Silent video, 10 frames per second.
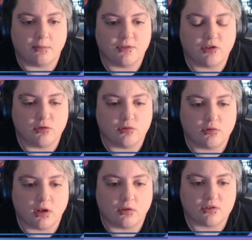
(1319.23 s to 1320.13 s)

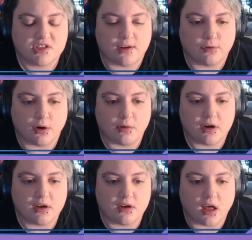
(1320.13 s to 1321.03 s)
to, step
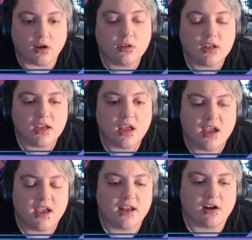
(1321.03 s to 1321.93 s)
forward and not only
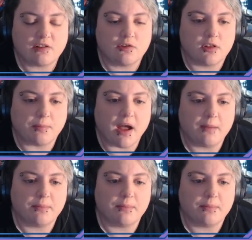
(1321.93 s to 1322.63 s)
interact with the bot,